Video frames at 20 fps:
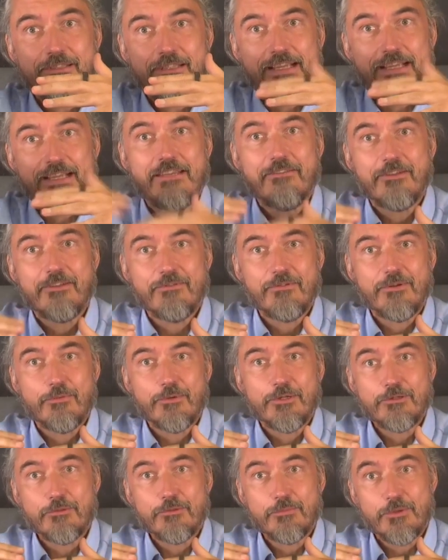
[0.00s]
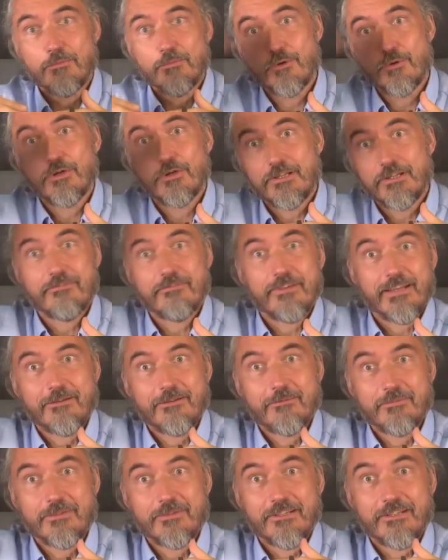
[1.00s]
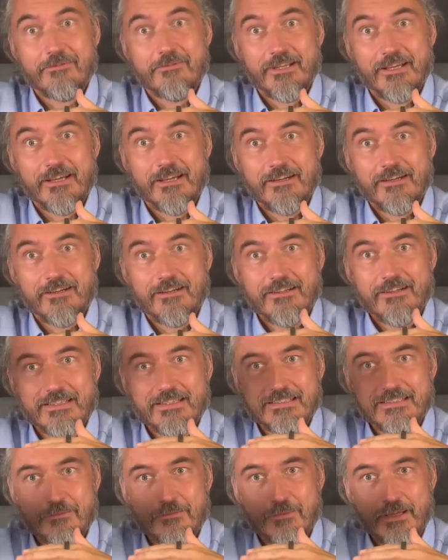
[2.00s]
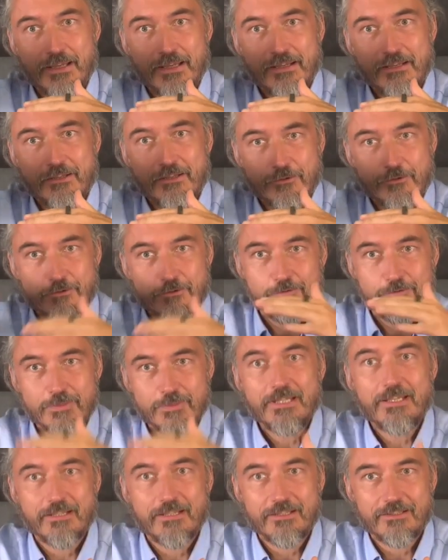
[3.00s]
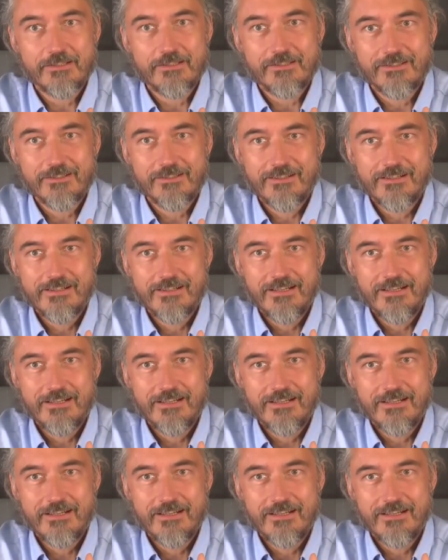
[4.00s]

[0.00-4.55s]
Like even we want to be more developed than we are, is a way not to be here.